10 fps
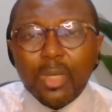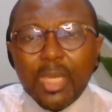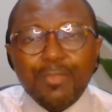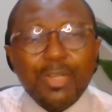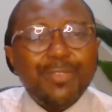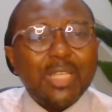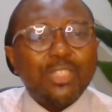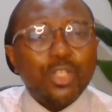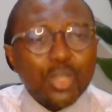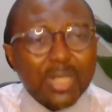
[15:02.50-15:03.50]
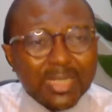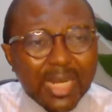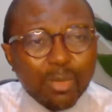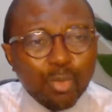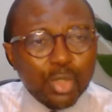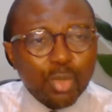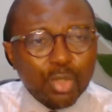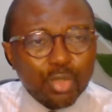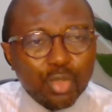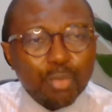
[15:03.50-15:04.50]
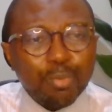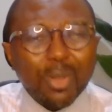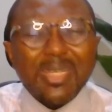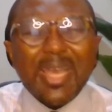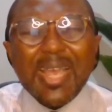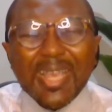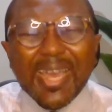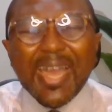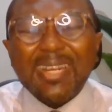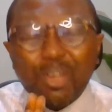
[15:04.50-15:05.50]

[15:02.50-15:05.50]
even if he has not done exactly what you want to do, but can